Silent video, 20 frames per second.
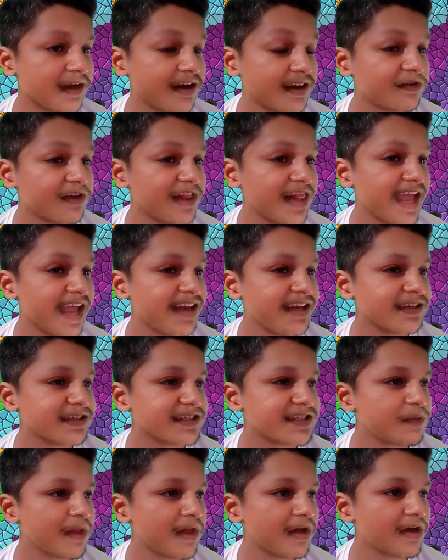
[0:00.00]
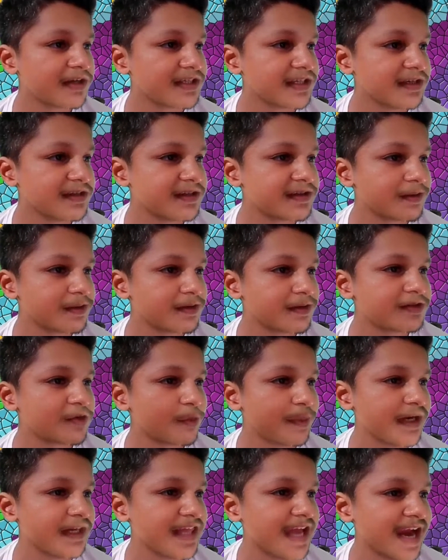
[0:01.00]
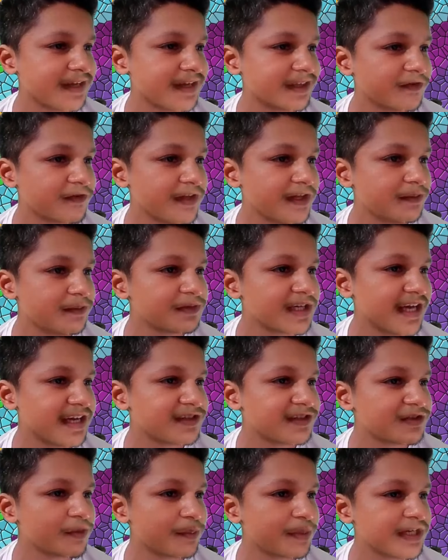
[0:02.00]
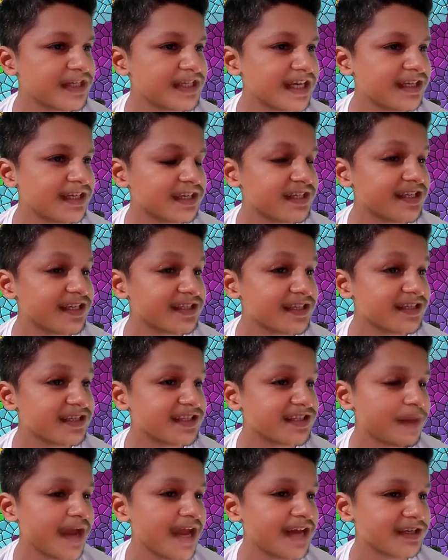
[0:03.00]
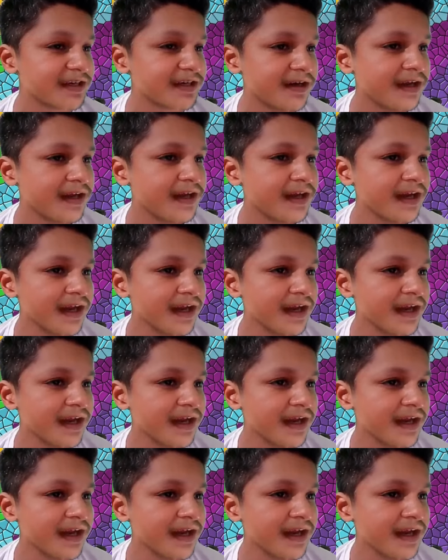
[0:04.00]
Her villainous plot is so stupid that the film tries to pretend it doesn't matter.